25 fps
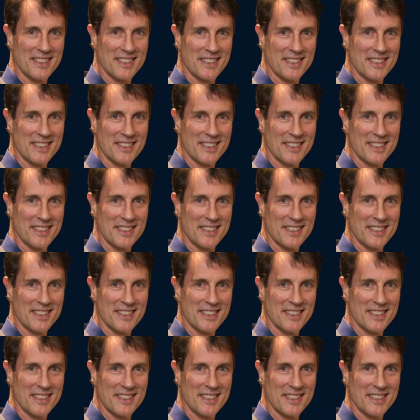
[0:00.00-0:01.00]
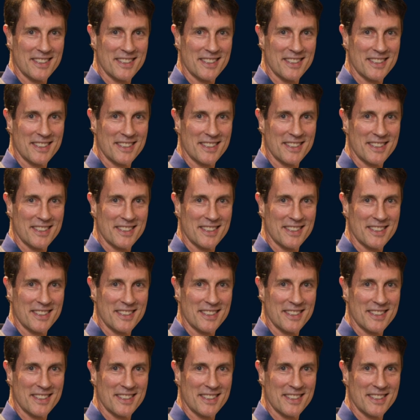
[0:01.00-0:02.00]

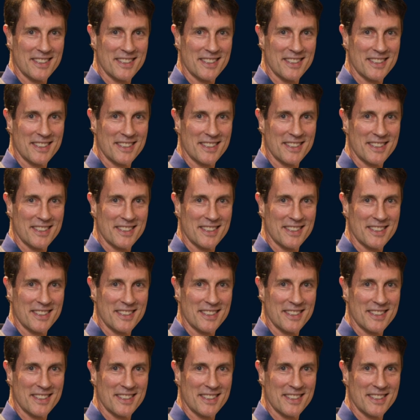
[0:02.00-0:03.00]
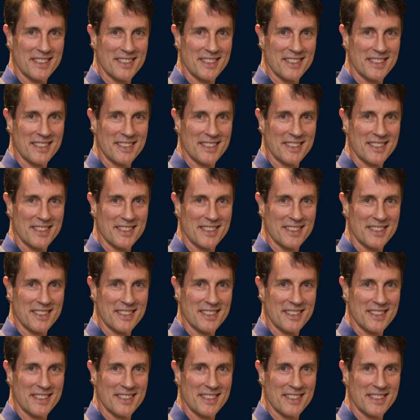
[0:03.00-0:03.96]
This is a still picture; no speech is visible.